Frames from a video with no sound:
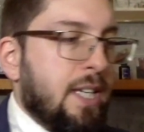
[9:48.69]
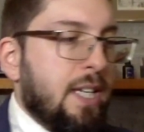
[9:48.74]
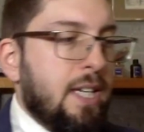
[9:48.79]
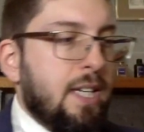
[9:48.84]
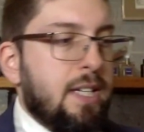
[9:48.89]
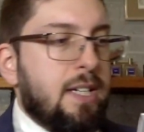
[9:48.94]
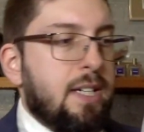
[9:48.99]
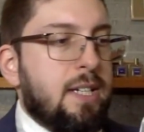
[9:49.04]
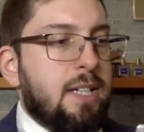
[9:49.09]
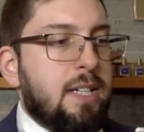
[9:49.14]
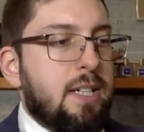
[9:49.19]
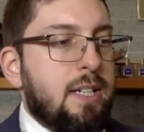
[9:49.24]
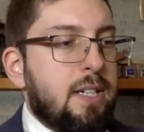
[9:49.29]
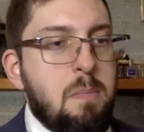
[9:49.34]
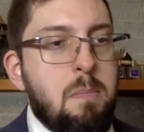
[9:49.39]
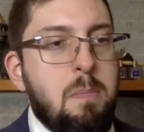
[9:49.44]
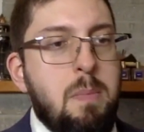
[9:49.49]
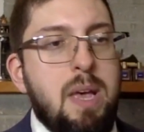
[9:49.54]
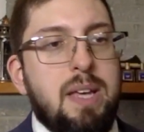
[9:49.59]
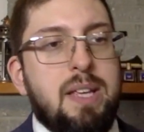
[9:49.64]
kit,
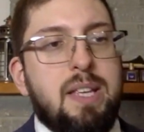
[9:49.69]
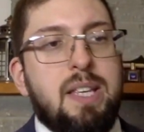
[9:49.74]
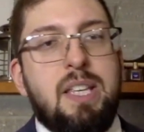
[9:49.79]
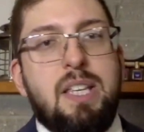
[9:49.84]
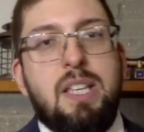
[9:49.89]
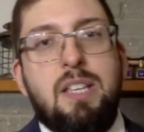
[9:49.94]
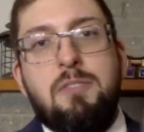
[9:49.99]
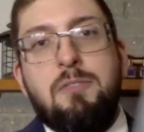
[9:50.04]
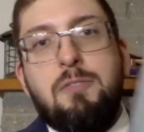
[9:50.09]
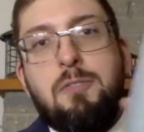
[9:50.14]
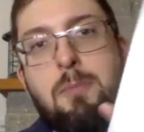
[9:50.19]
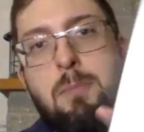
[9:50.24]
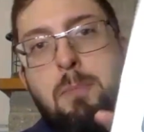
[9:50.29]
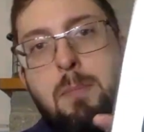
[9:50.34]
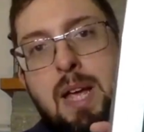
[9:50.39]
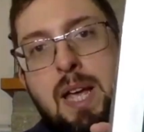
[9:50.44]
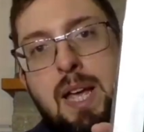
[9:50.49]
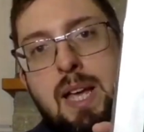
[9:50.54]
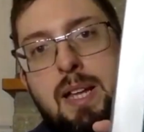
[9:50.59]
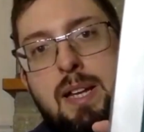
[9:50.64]
Mackie for
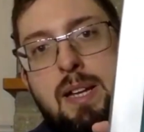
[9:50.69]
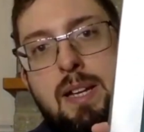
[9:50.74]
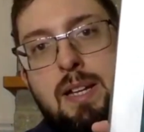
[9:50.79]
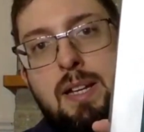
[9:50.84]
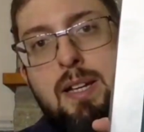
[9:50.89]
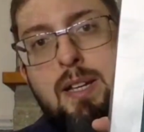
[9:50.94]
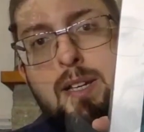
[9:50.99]
man.